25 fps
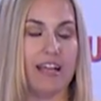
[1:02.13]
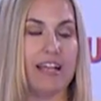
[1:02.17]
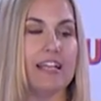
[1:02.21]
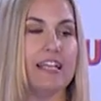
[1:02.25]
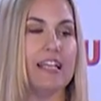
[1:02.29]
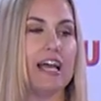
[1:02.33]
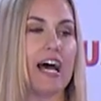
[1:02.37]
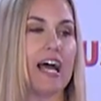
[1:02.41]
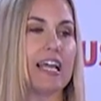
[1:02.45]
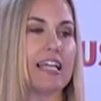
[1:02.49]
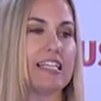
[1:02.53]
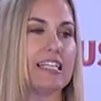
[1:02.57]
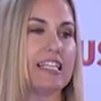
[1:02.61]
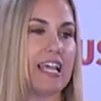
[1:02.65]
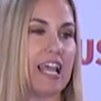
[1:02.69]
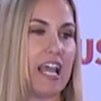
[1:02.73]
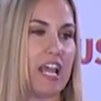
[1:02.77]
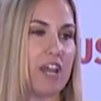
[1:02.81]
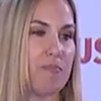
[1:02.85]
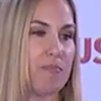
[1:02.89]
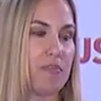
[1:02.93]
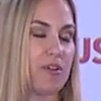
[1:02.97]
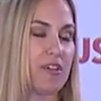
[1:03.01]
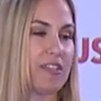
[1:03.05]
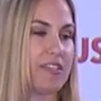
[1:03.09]

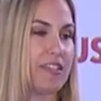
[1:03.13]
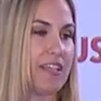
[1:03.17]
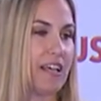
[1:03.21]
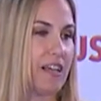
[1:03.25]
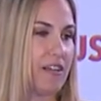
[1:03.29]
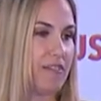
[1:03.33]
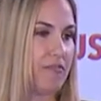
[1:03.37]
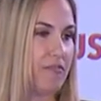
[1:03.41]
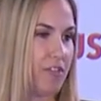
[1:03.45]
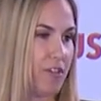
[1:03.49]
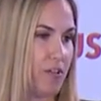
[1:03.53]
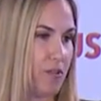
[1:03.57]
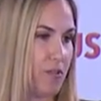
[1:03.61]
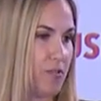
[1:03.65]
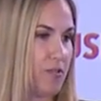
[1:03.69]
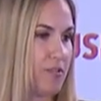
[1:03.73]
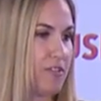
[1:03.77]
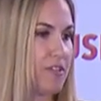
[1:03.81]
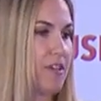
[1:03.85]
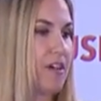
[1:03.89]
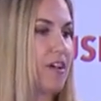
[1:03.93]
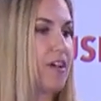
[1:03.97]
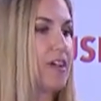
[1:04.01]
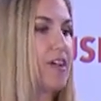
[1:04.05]
98% of those